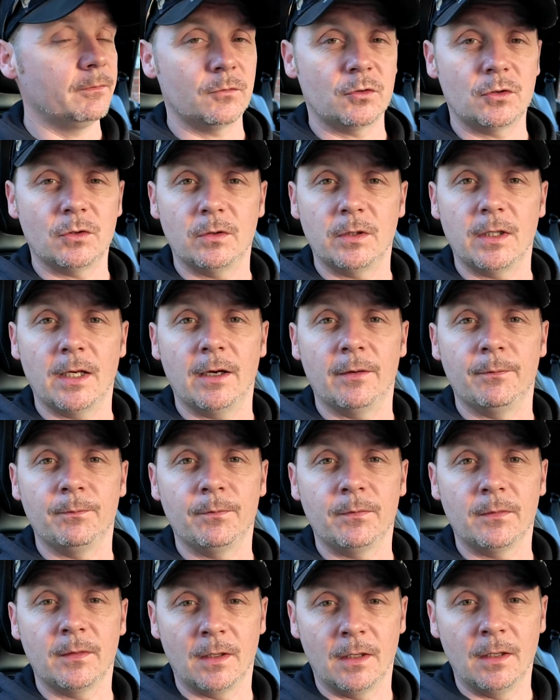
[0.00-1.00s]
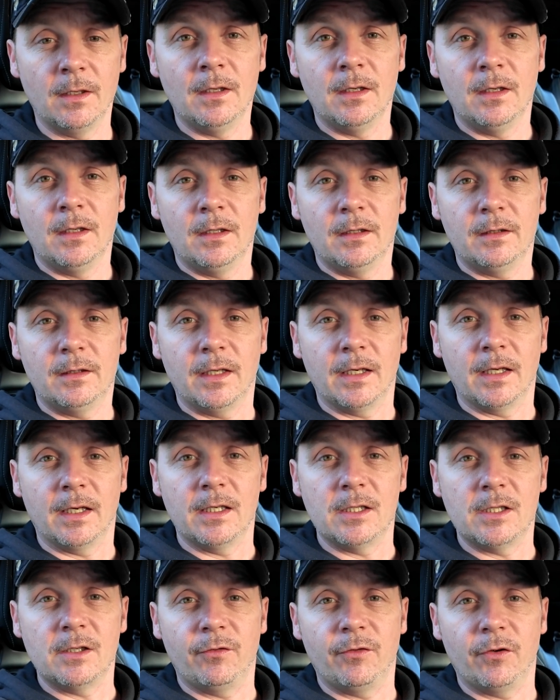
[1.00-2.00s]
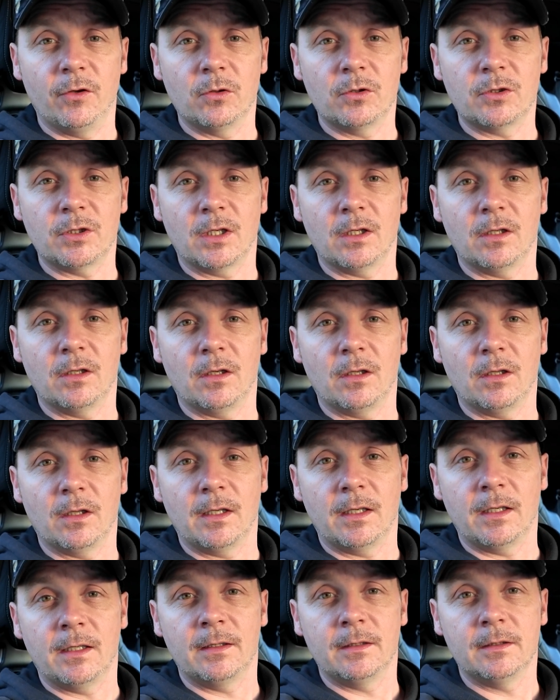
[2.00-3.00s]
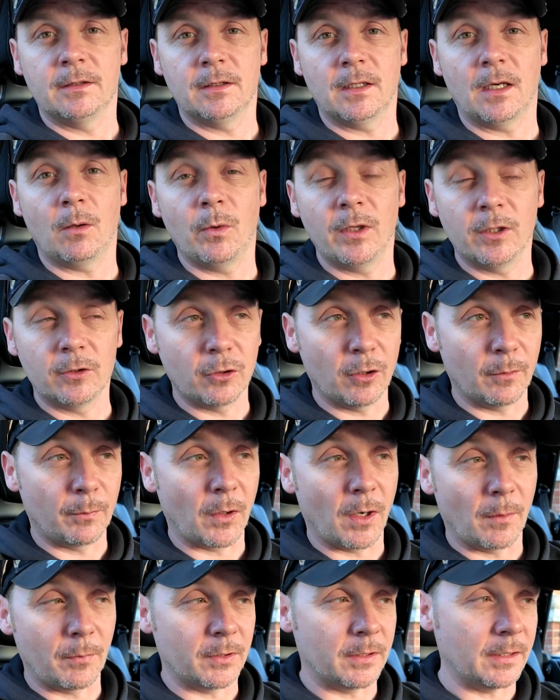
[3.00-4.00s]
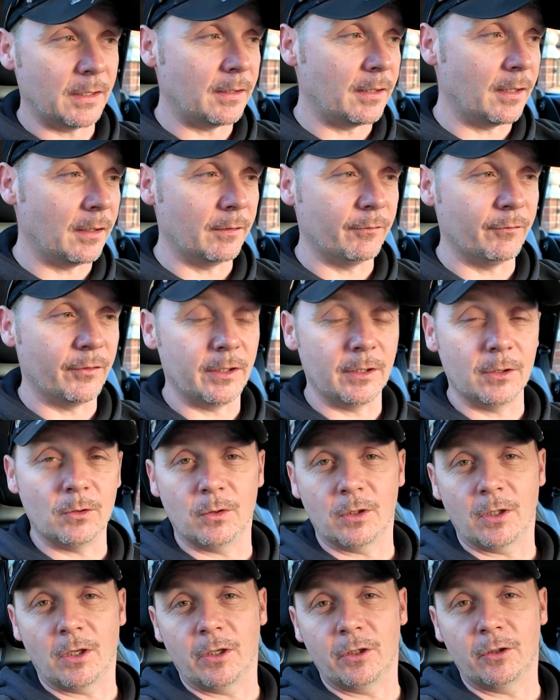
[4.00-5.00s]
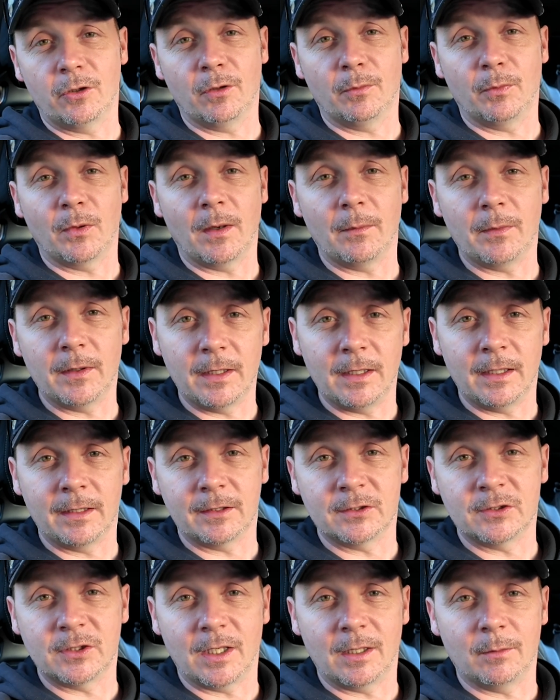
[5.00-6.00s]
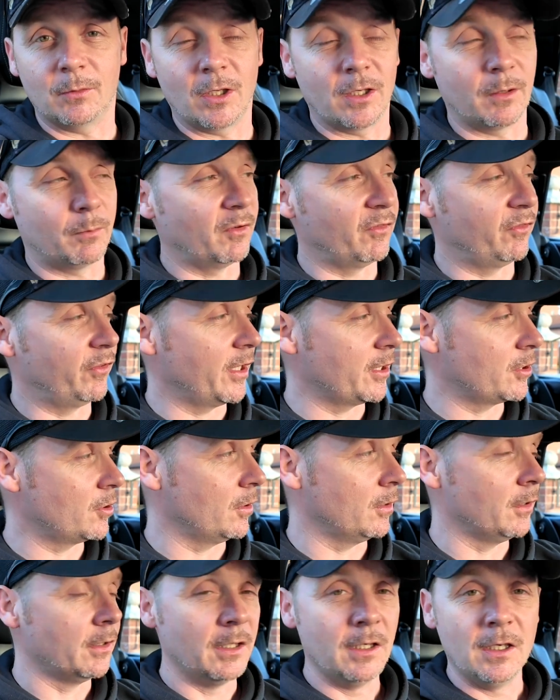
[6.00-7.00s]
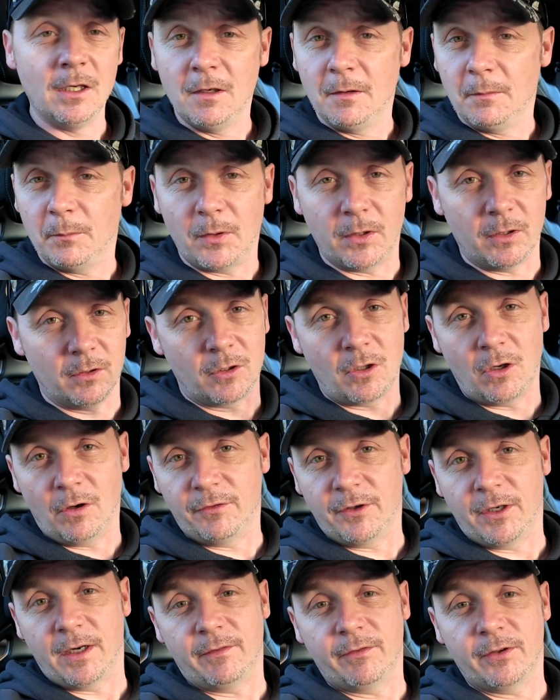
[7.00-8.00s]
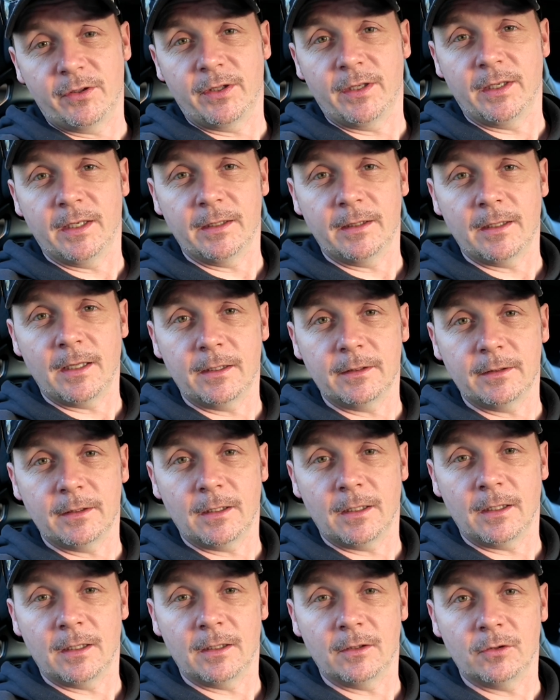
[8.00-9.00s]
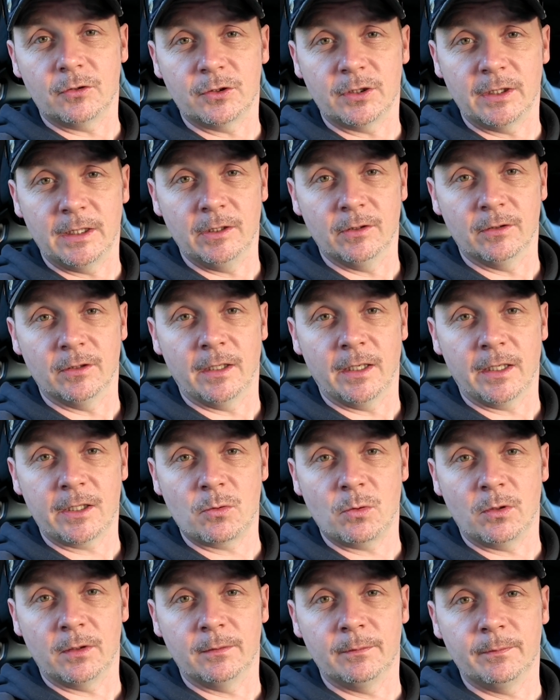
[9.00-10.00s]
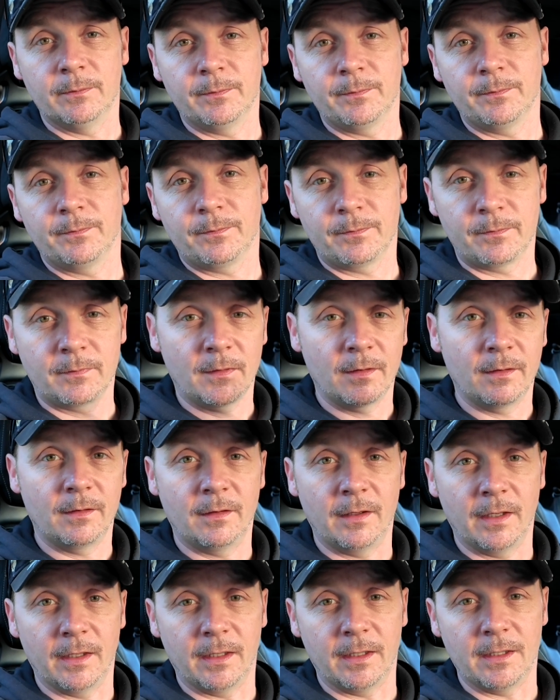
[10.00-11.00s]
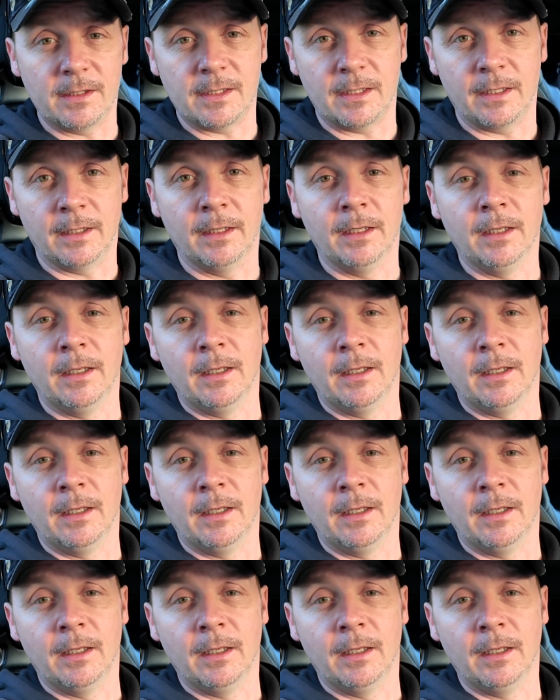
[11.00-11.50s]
So yeah, take it easy, folks, and I will do a proper detailing video on how I do it properly. Like I said, I'm not a professional, but I'll cover everything in that, and I'll see you on the next one. Take it easy.